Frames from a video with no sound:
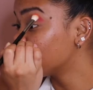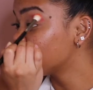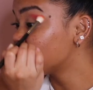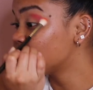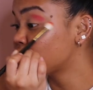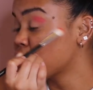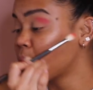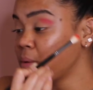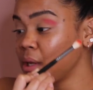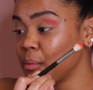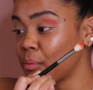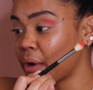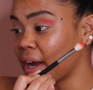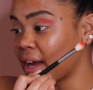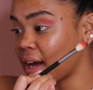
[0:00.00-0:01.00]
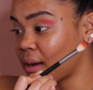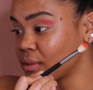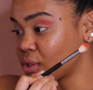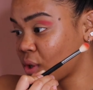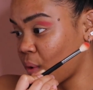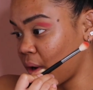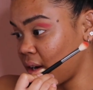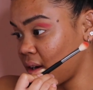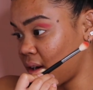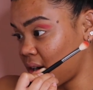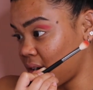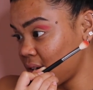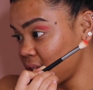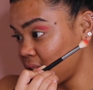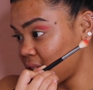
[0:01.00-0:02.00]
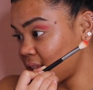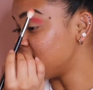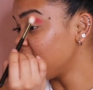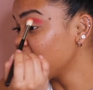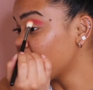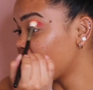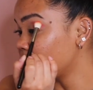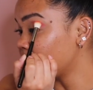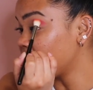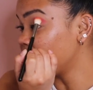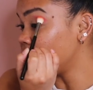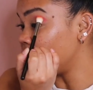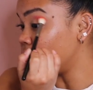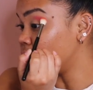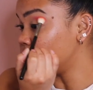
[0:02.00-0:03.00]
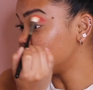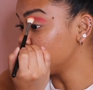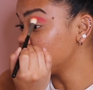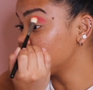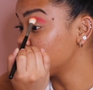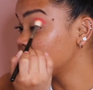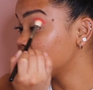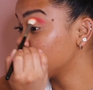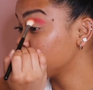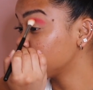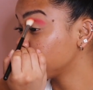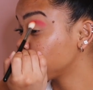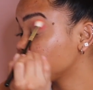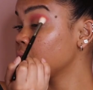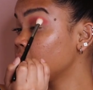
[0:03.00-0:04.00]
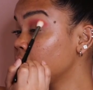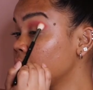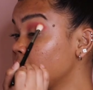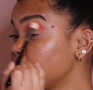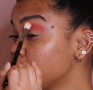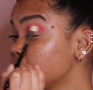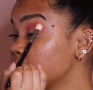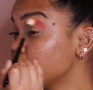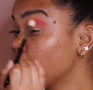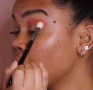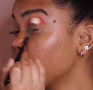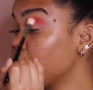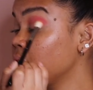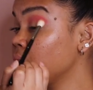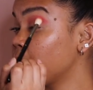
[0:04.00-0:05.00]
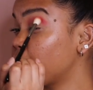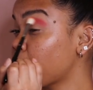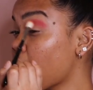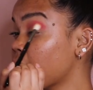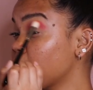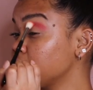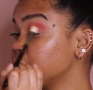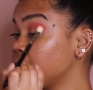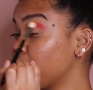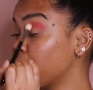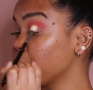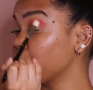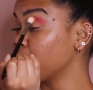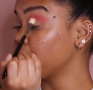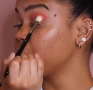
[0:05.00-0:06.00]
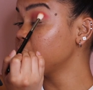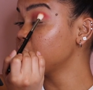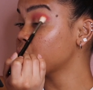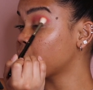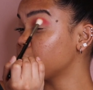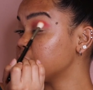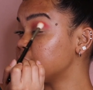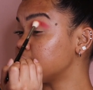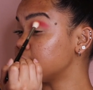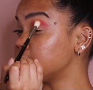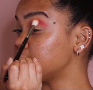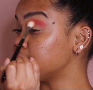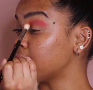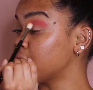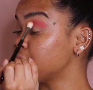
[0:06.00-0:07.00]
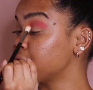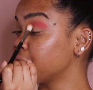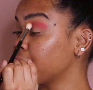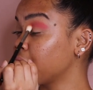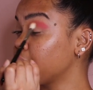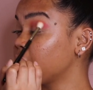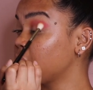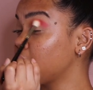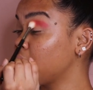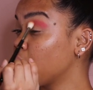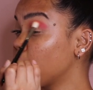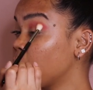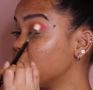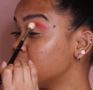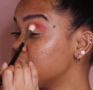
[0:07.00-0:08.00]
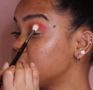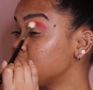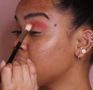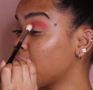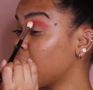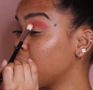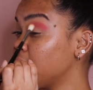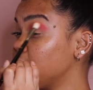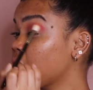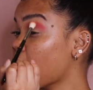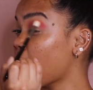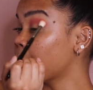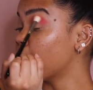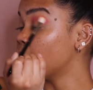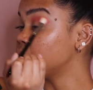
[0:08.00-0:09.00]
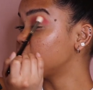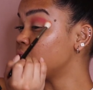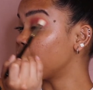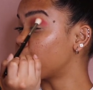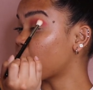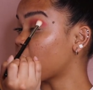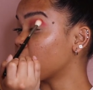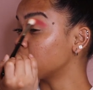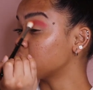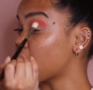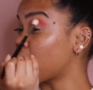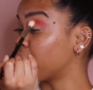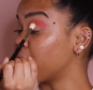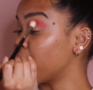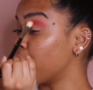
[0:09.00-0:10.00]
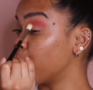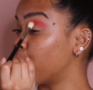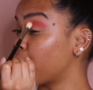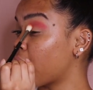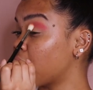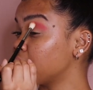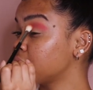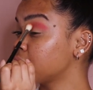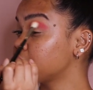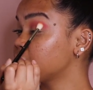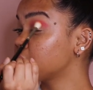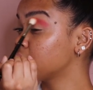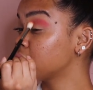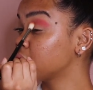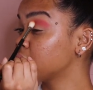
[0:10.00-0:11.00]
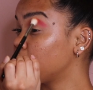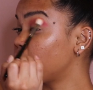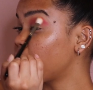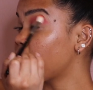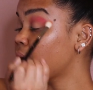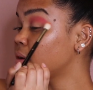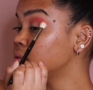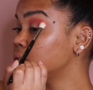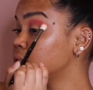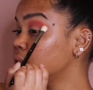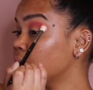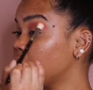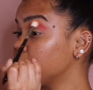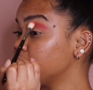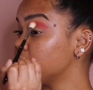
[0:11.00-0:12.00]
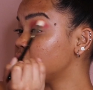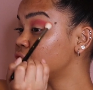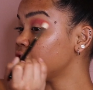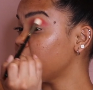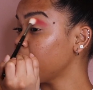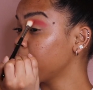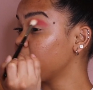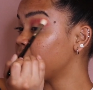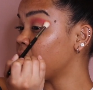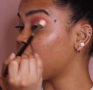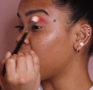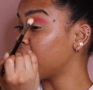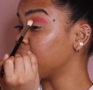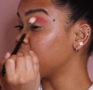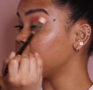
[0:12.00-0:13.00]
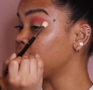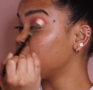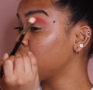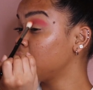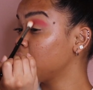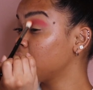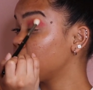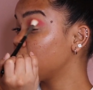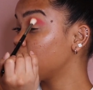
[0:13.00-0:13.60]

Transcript: So many breakouts going on. Zit on my nose. And I'm just working the product through towards the center once I got most of the product off of the brush. Rounding out the shape of the eyelid.